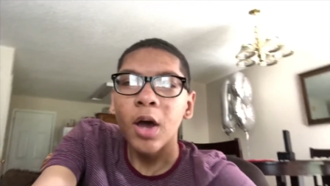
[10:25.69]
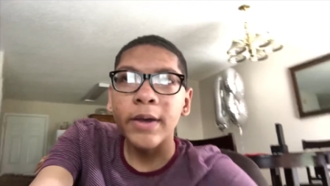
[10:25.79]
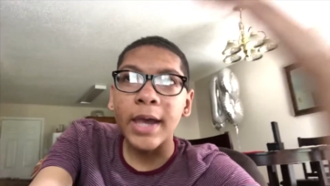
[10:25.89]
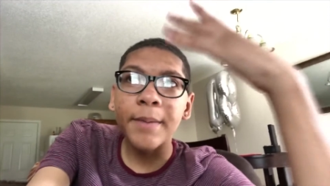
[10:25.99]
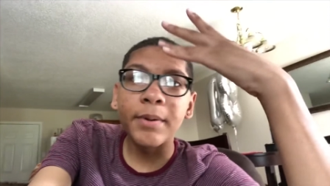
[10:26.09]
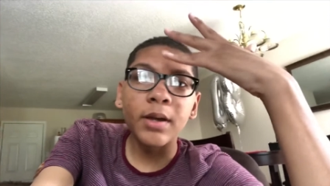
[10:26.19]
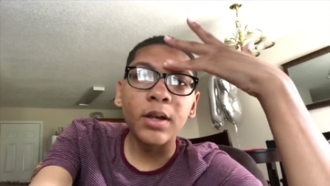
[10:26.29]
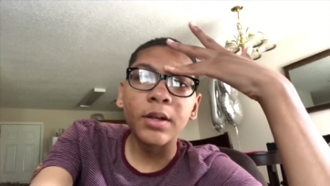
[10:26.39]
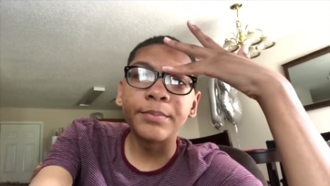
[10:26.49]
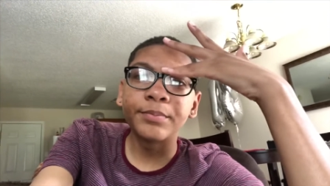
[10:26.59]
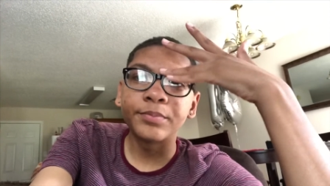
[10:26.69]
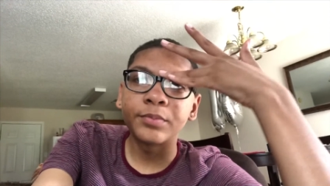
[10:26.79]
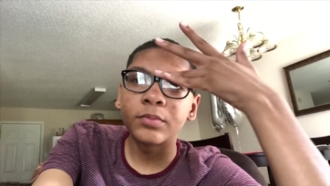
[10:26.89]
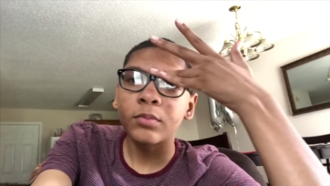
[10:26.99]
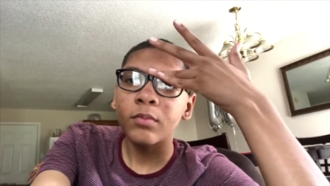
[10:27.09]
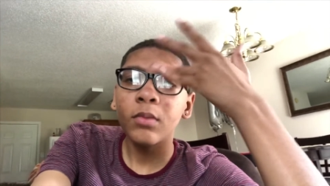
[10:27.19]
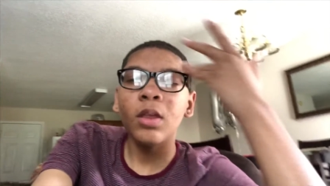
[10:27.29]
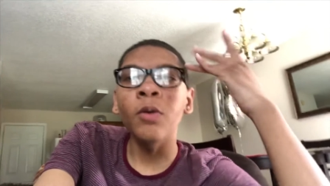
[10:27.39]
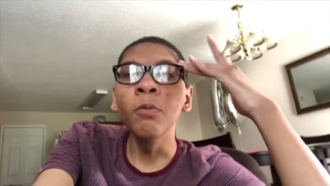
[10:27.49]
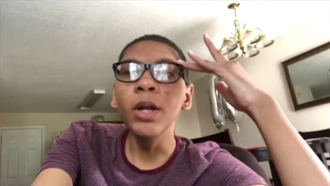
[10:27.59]
Okay, but
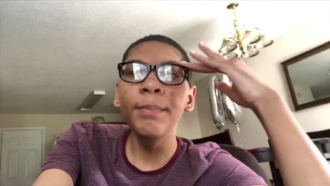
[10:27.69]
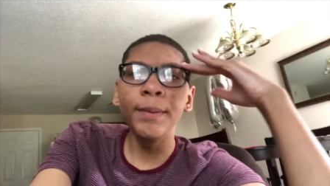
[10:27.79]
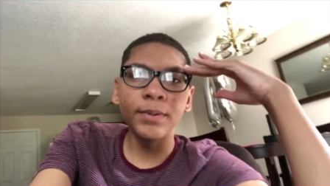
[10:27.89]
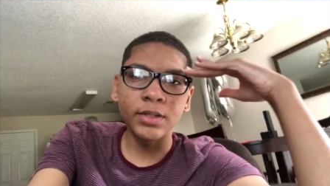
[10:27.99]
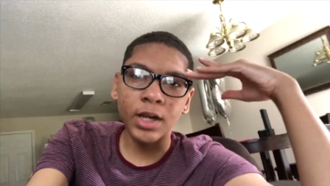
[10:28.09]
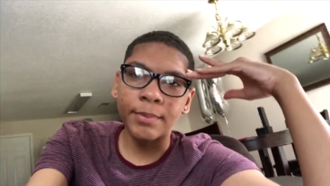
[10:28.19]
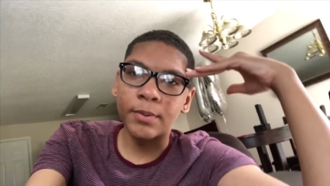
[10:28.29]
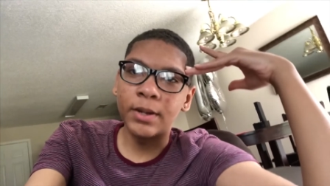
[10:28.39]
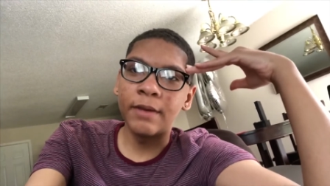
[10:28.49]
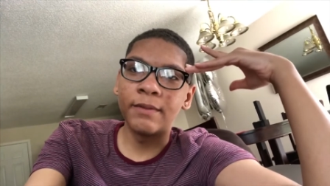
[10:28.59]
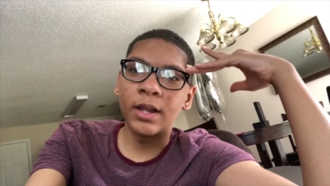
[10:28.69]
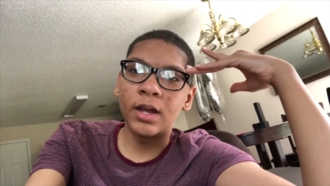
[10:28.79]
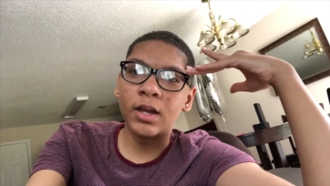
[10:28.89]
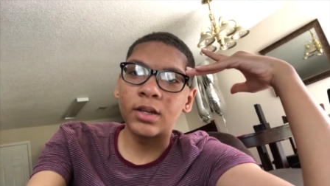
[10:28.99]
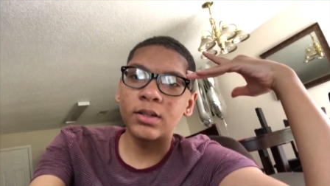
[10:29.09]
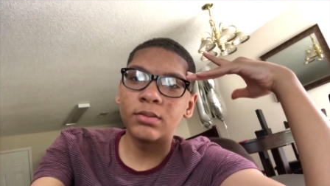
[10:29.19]
what do people talk about when they vlog?